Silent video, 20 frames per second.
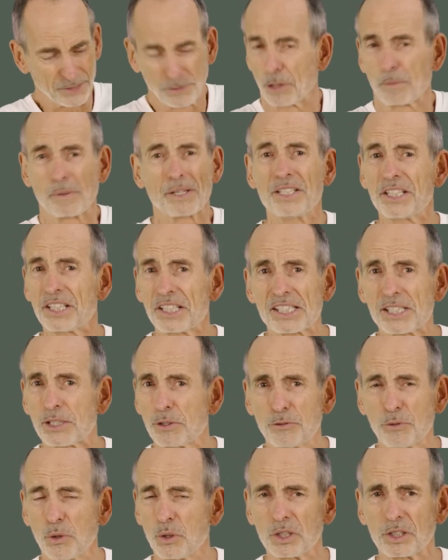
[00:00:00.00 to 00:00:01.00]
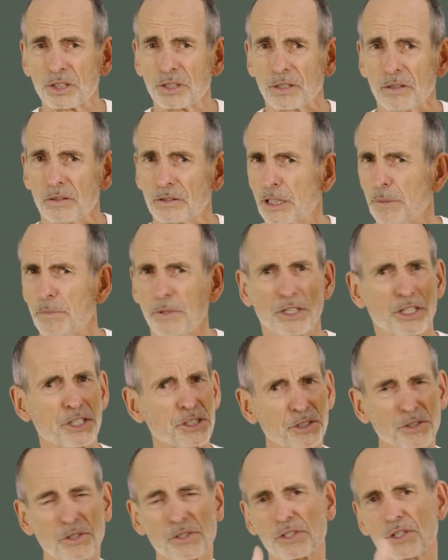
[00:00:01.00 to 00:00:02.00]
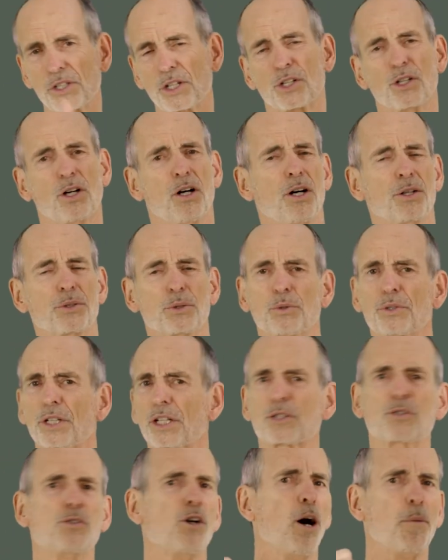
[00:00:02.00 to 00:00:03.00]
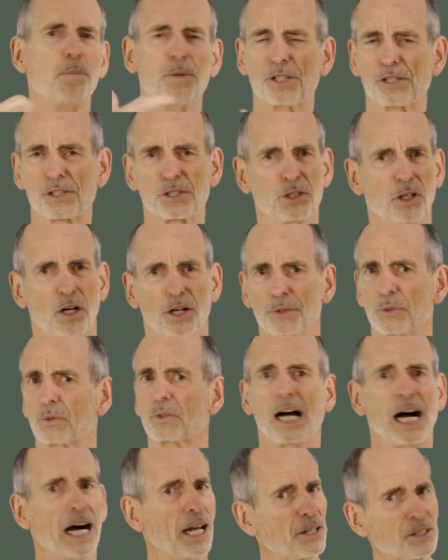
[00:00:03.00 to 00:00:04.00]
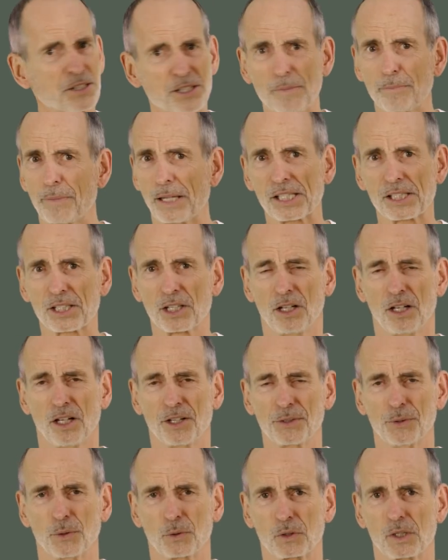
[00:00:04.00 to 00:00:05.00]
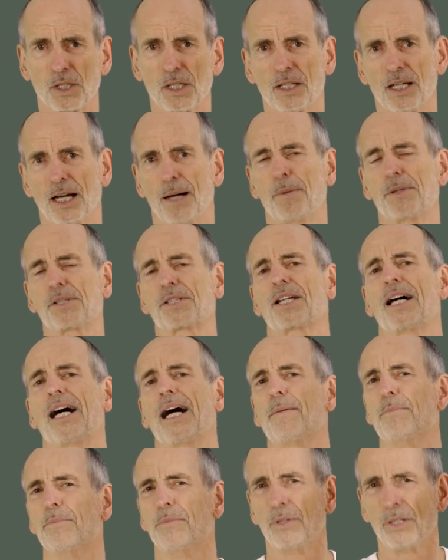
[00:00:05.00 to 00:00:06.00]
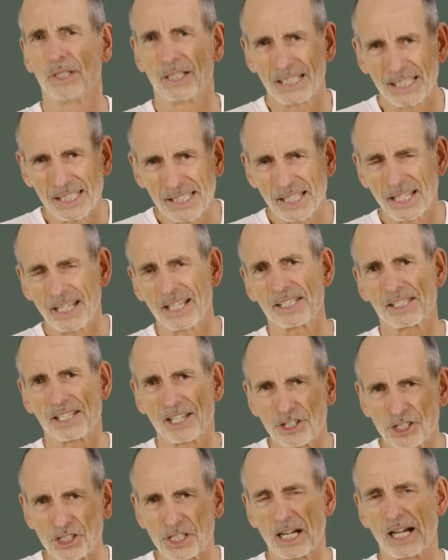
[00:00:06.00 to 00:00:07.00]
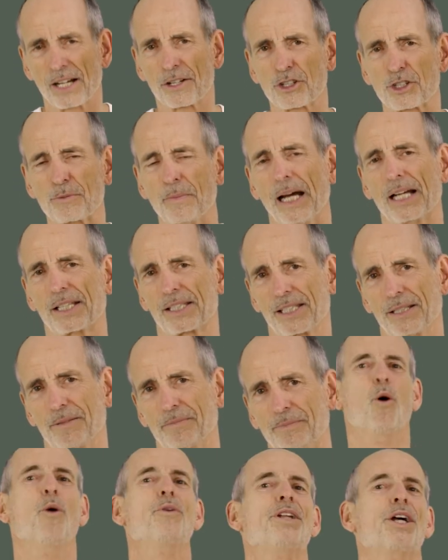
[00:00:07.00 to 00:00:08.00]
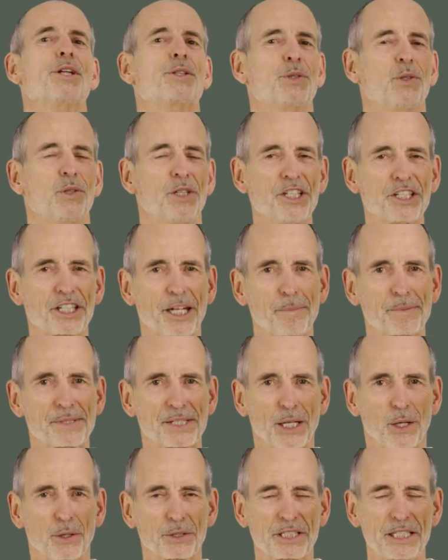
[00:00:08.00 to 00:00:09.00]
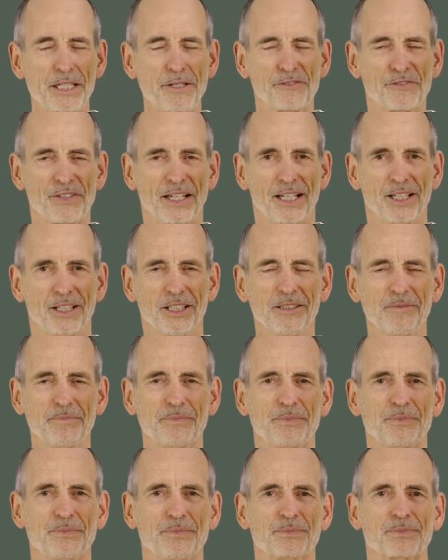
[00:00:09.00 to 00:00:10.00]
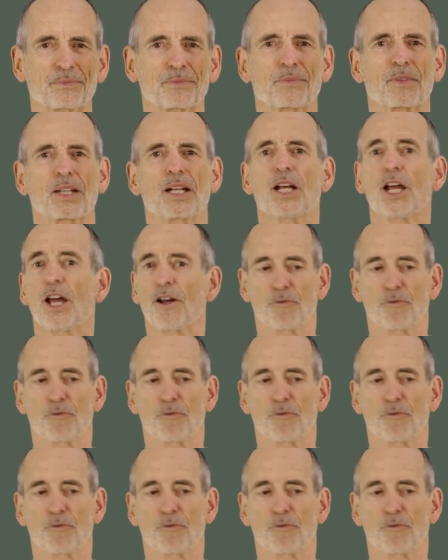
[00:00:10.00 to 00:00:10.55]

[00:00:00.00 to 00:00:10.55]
nothing is found. The menisci are fine, the cartilage is fine, everything is in perfect order. But they experience very, very intense pain. And of course, there are also the cases